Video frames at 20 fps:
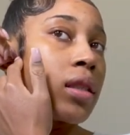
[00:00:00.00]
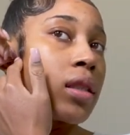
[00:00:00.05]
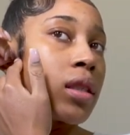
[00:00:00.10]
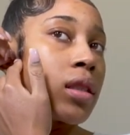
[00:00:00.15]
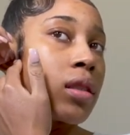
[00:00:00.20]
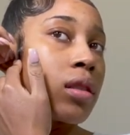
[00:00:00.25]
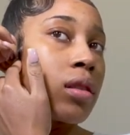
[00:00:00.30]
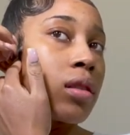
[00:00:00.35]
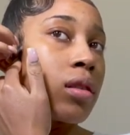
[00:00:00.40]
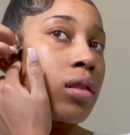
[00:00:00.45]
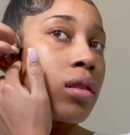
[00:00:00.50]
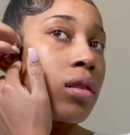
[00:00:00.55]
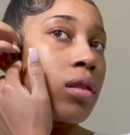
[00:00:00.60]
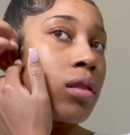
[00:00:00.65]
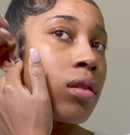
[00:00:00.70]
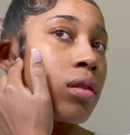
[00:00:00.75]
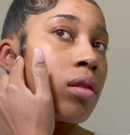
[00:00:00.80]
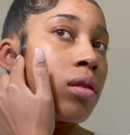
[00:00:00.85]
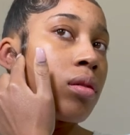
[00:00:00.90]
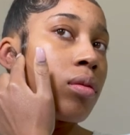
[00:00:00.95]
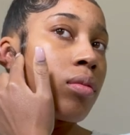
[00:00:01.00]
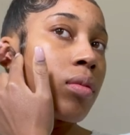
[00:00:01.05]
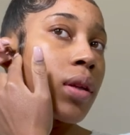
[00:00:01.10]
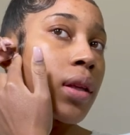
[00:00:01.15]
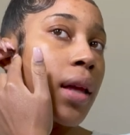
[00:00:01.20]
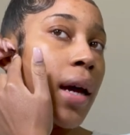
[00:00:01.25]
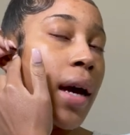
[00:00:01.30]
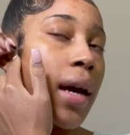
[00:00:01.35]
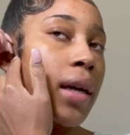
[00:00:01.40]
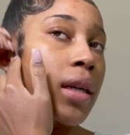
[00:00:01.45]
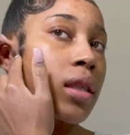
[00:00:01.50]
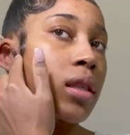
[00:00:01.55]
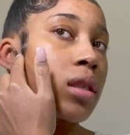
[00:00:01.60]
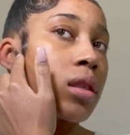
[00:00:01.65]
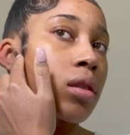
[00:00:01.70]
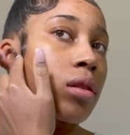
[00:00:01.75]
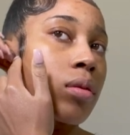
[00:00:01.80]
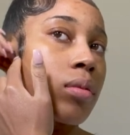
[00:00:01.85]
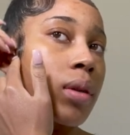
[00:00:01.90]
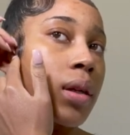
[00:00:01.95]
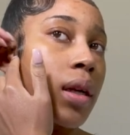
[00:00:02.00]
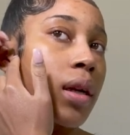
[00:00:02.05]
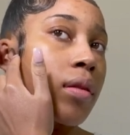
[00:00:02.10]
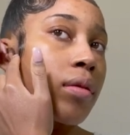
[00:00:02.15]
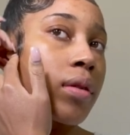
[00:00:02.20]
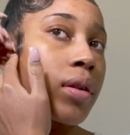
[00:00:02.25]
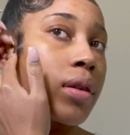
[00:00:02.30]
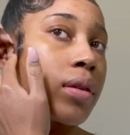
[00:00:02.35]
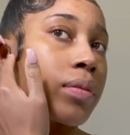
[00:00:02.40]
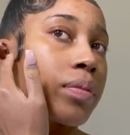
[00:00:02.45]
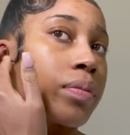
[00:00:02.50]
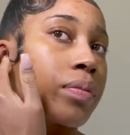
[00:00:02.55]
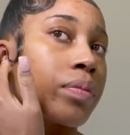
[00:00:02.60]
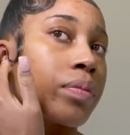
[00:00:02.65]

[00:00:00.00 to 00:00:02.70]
just relax or whatever.